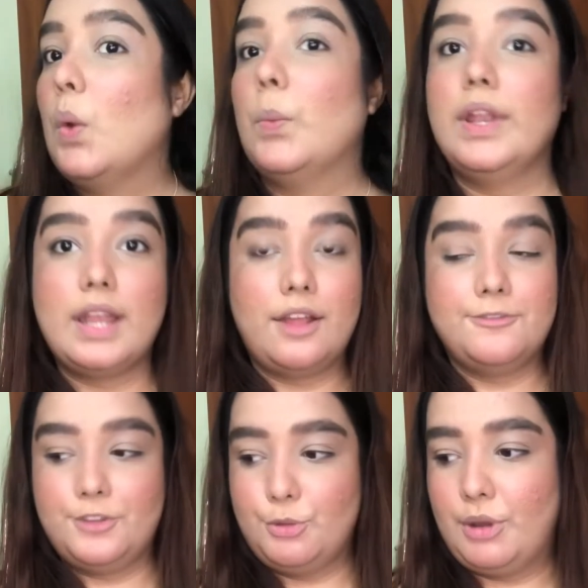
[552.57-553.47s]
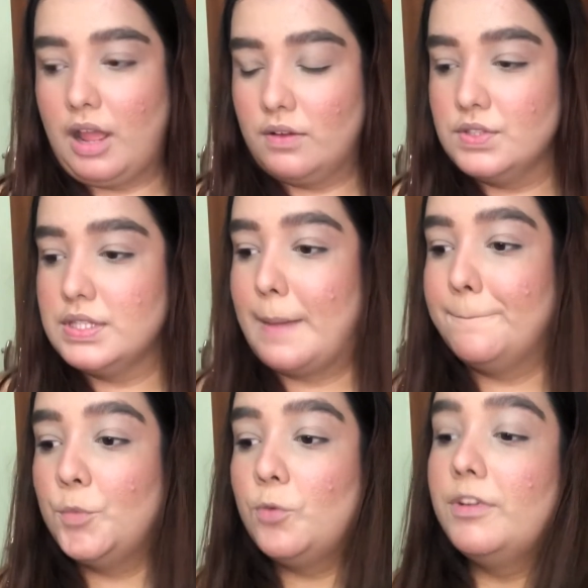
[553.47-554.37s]
We're done for the brows.
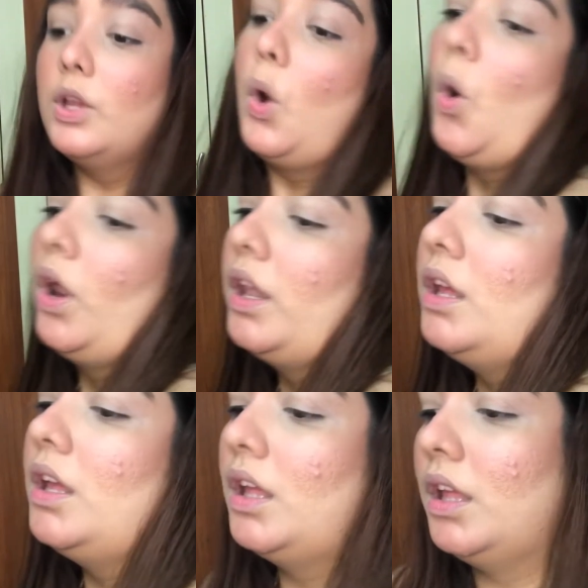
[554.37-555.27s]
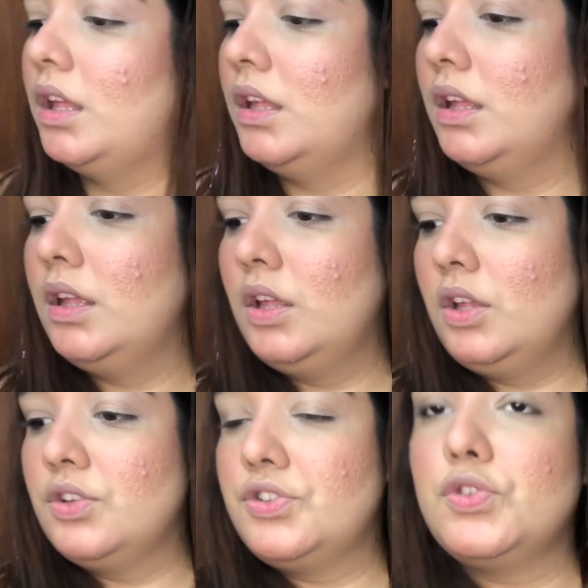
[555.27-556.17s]
Moving on
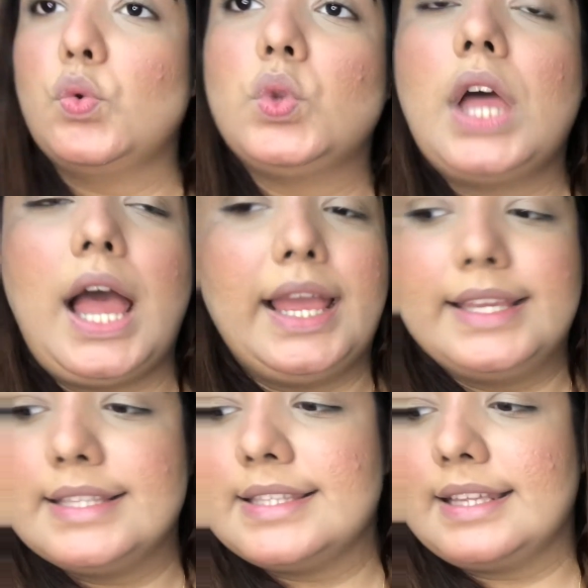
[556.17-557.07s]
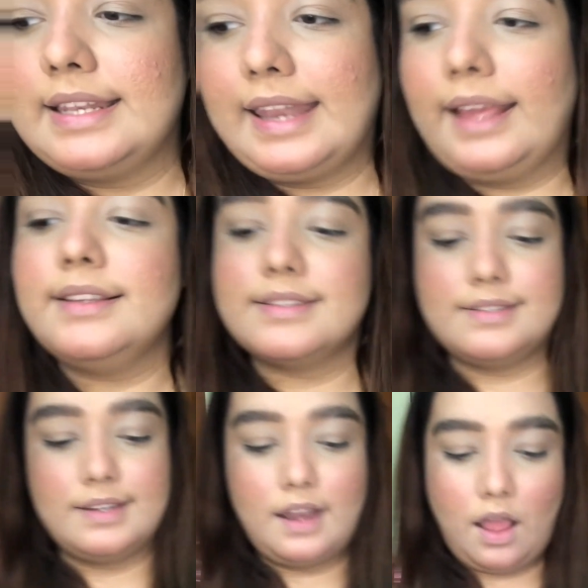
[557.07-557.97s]
to the eyes
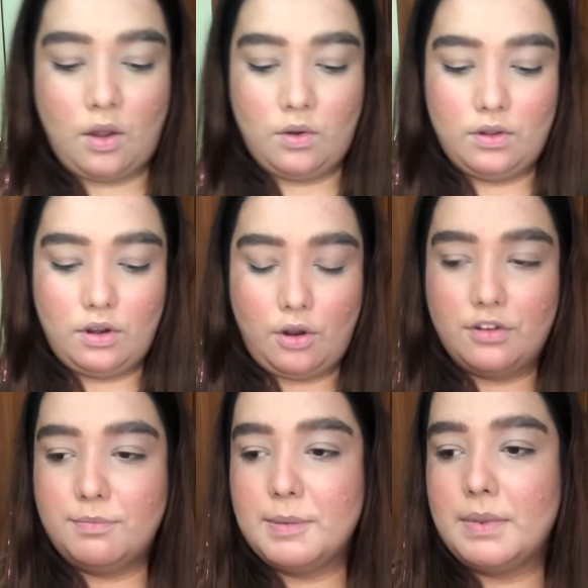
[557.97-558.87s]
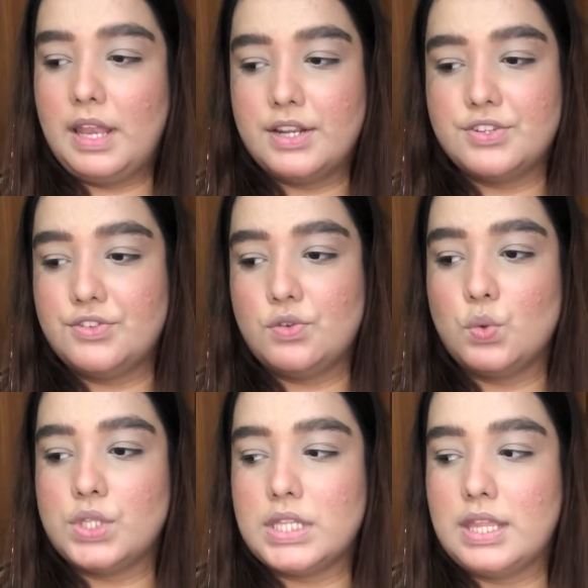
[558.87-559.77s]
next. Now a lot of people like to
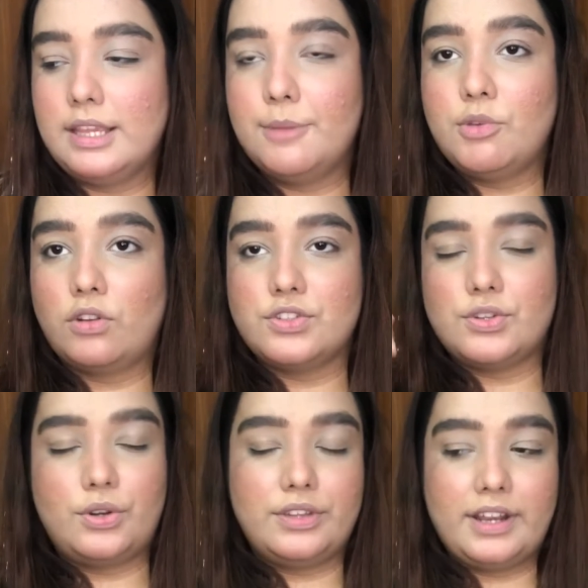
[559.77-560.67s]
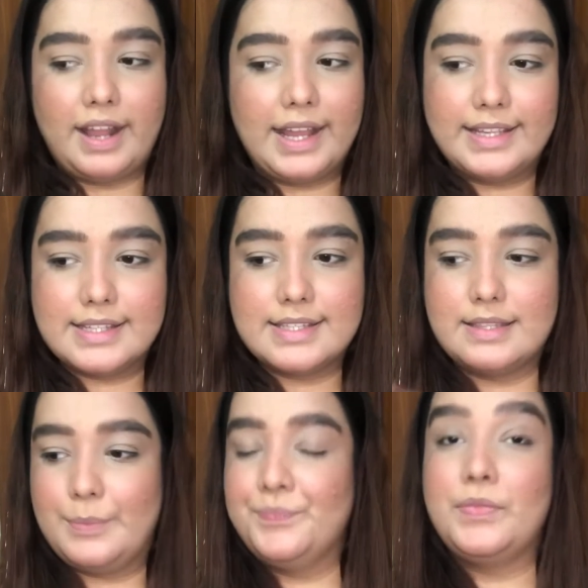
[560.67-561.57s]
use their bronzer on their eyes.
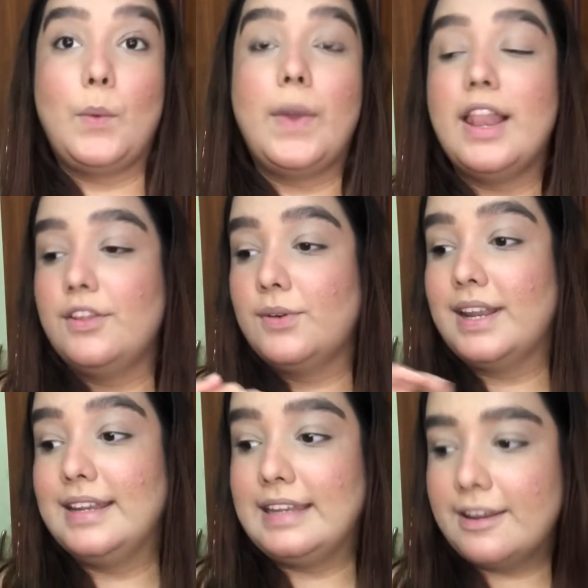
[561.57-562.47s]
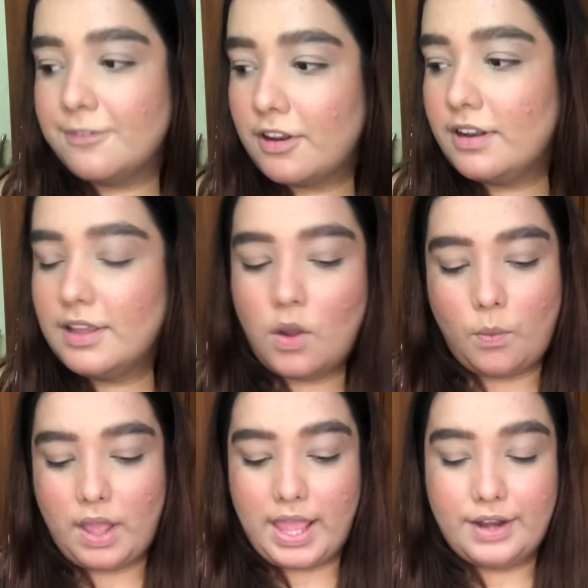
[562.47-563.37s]
Well, you can definitely go
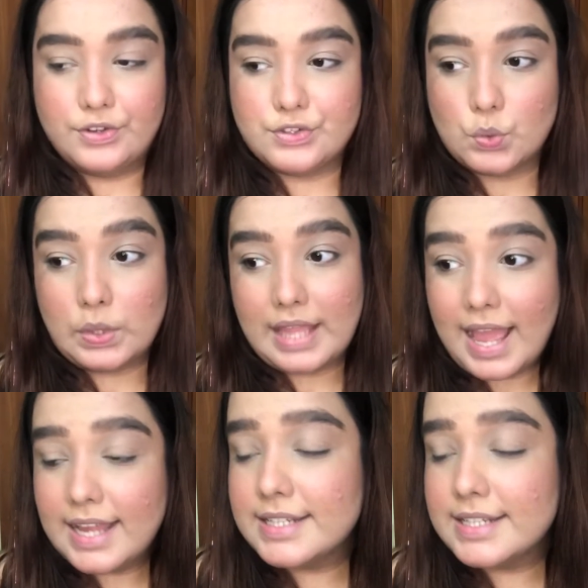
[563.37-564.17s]
ahead and do that,